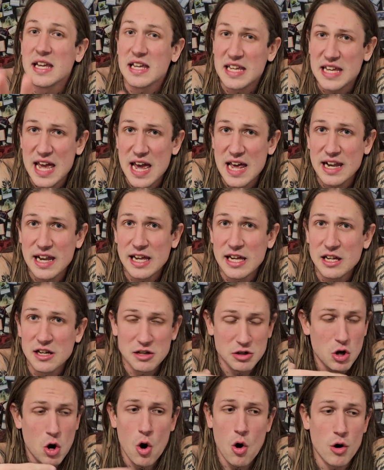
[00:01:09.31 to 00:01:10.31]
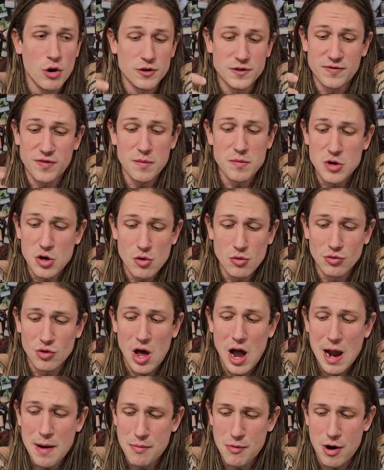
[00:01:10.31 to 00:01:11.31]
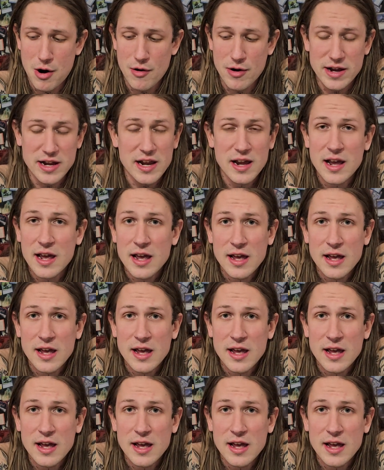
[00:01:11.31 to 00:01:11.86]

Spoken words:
getting cards from your library?